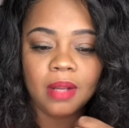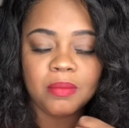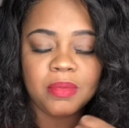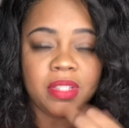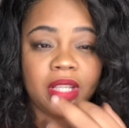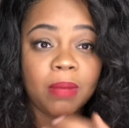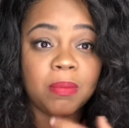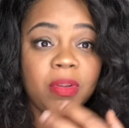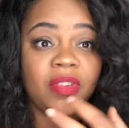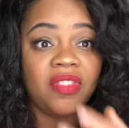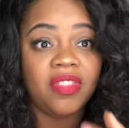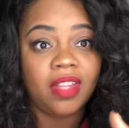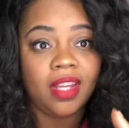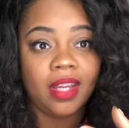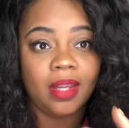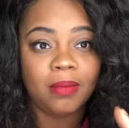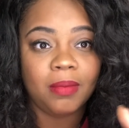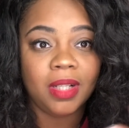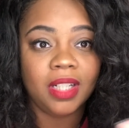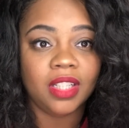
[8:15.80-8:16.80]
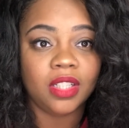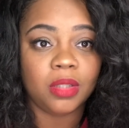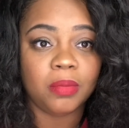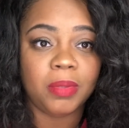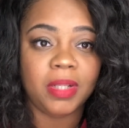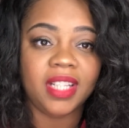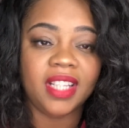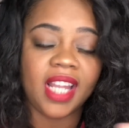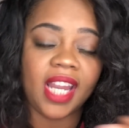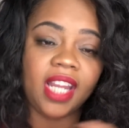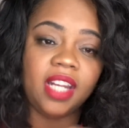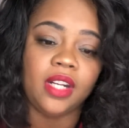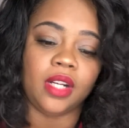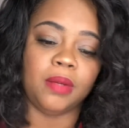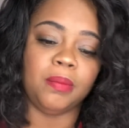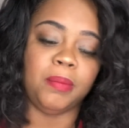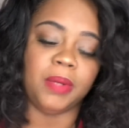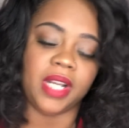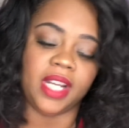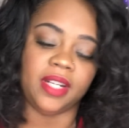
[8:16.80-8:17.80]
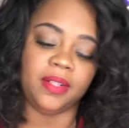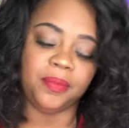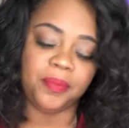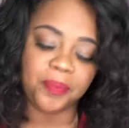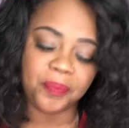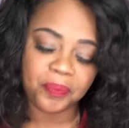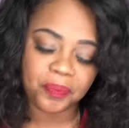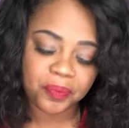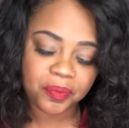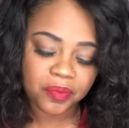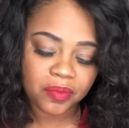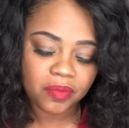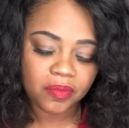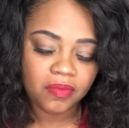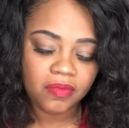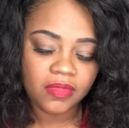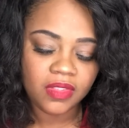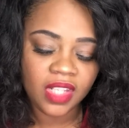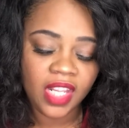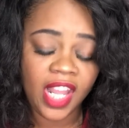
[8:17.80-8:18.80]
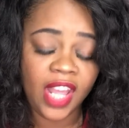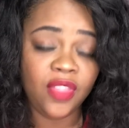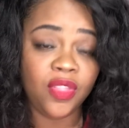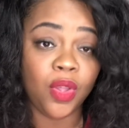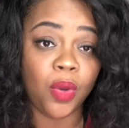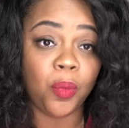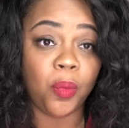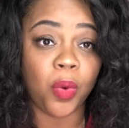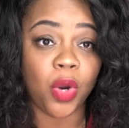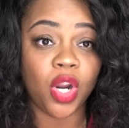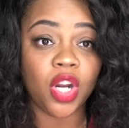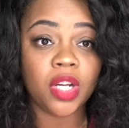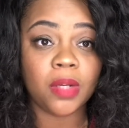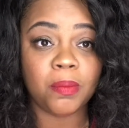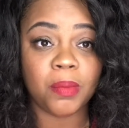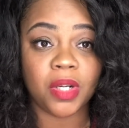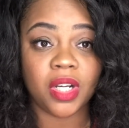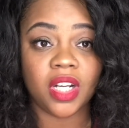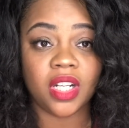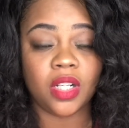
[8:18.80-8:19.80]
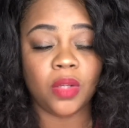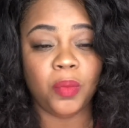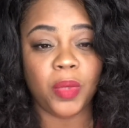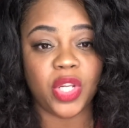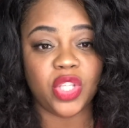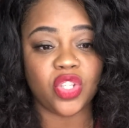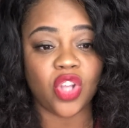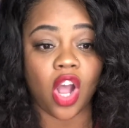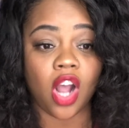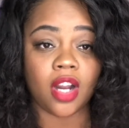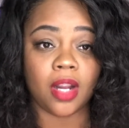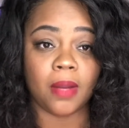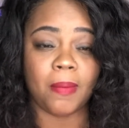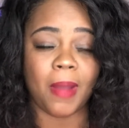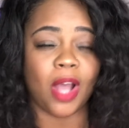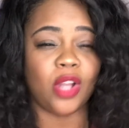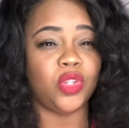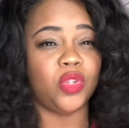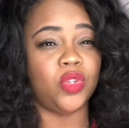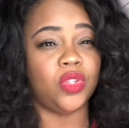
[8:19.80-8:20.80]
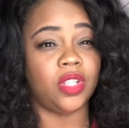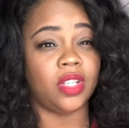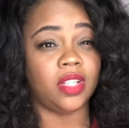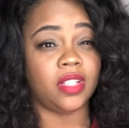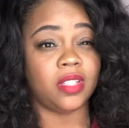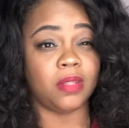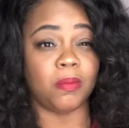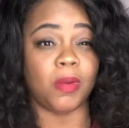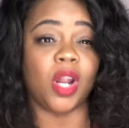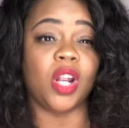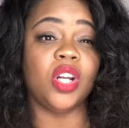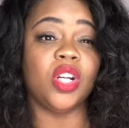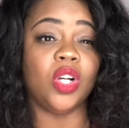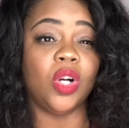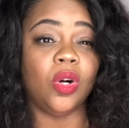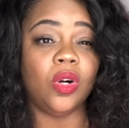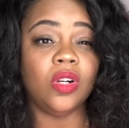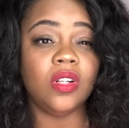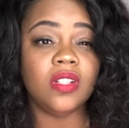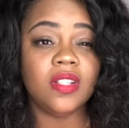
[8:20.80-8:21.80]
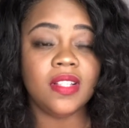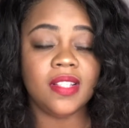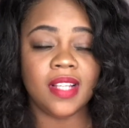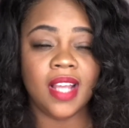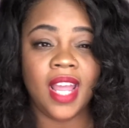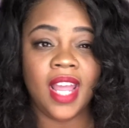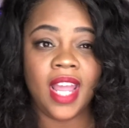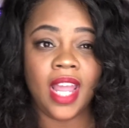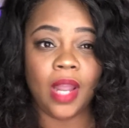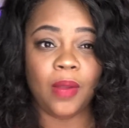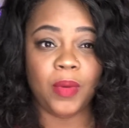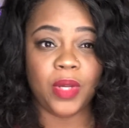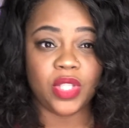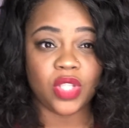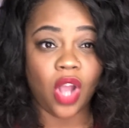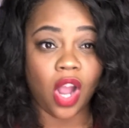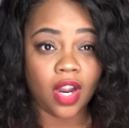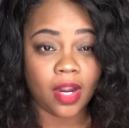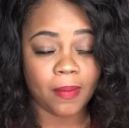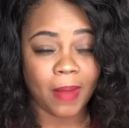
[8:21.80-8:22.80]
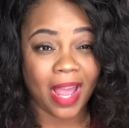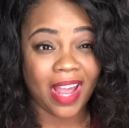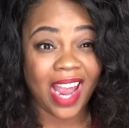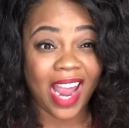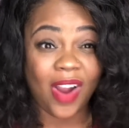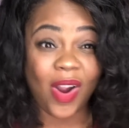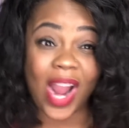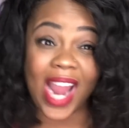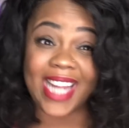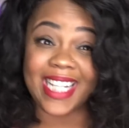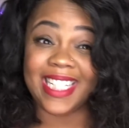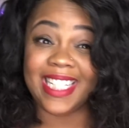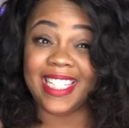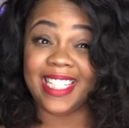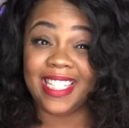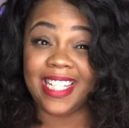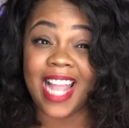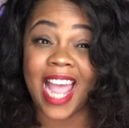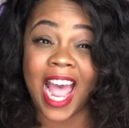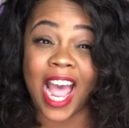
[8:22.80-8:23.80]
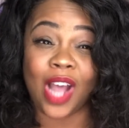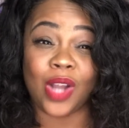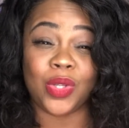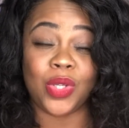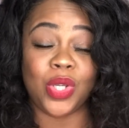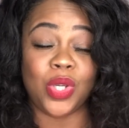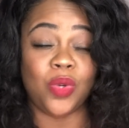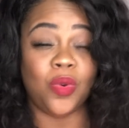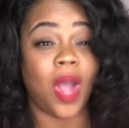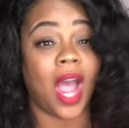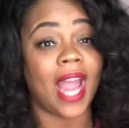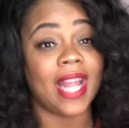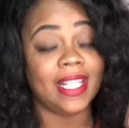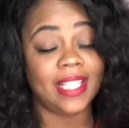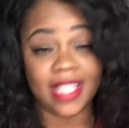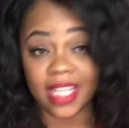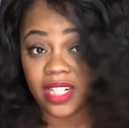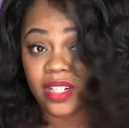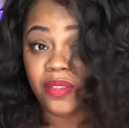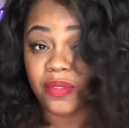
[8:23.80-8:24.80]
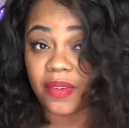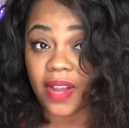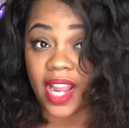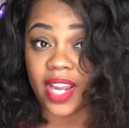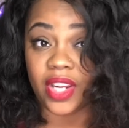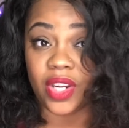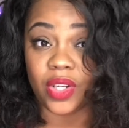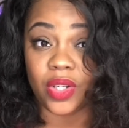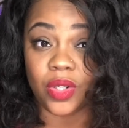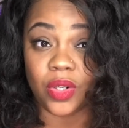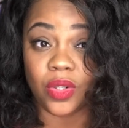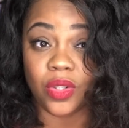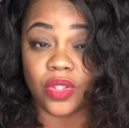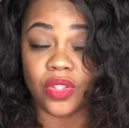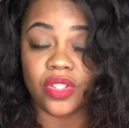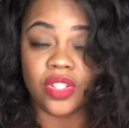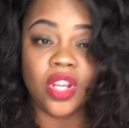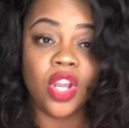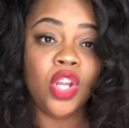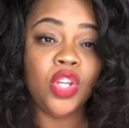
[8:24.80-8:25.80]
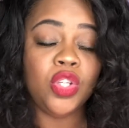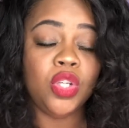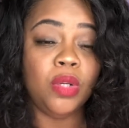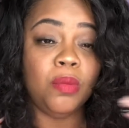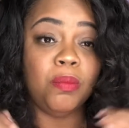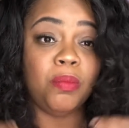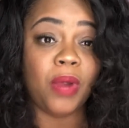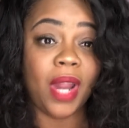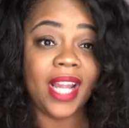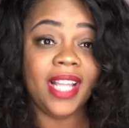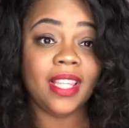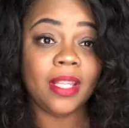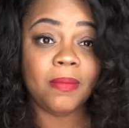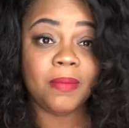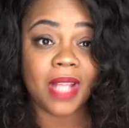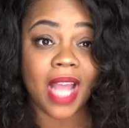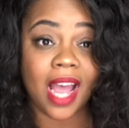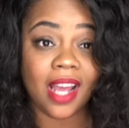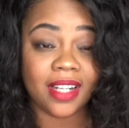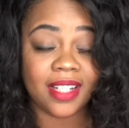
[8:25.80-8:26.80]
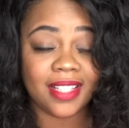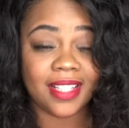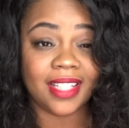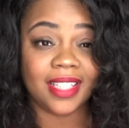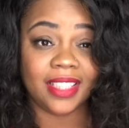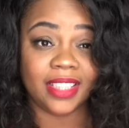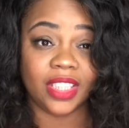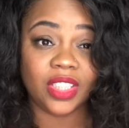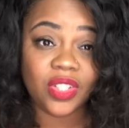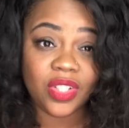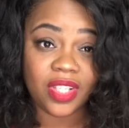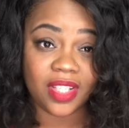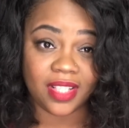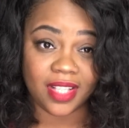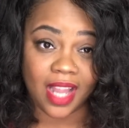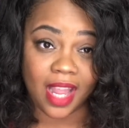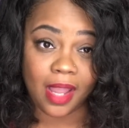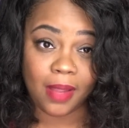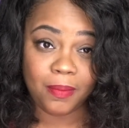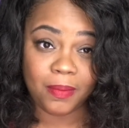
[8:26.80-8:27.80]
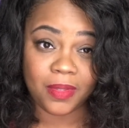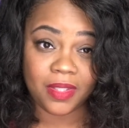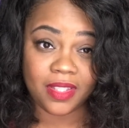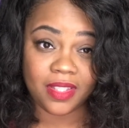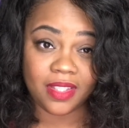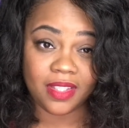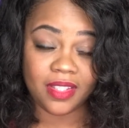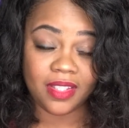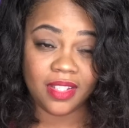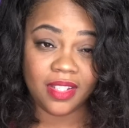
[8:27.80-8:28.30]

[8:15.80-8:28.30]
some of them a little bit later, but in the workbook, we talk about using SMART goals, and we talk about how you identify your goals, you break them down into little steps,